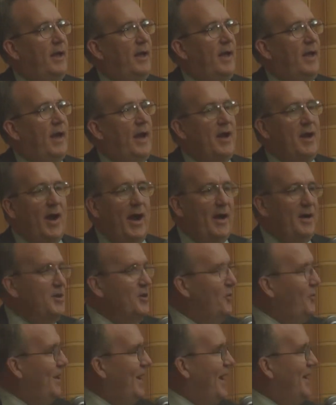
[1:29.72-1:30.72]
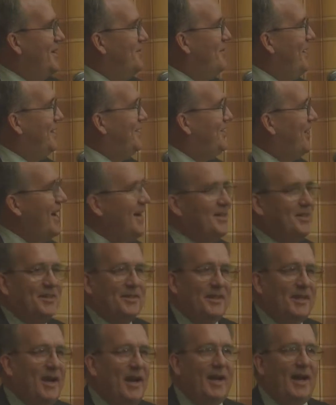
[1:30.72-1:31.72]
I knew we had to make
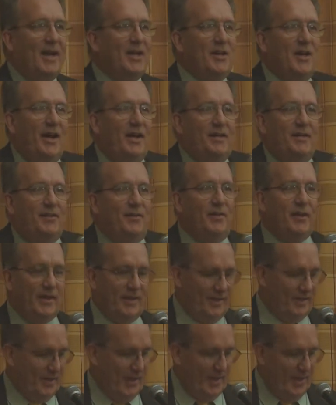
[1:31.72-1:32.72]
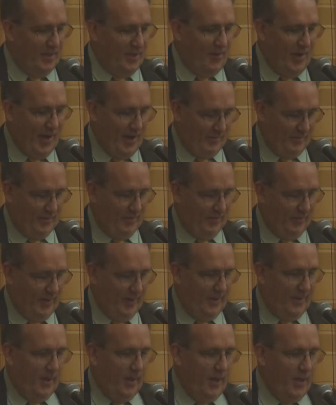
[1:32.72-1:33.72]
changes. And like I said, I didn't know how to.
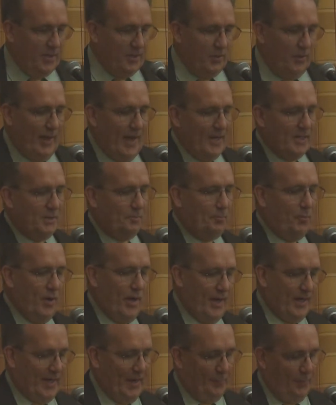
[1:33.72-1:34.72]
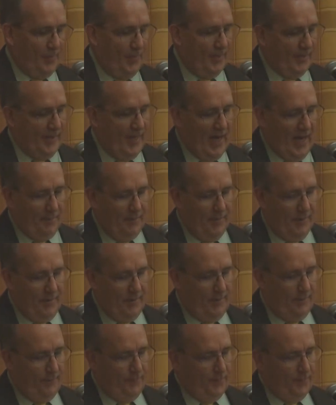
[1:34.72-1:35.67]
And so last spring, a couple things happened.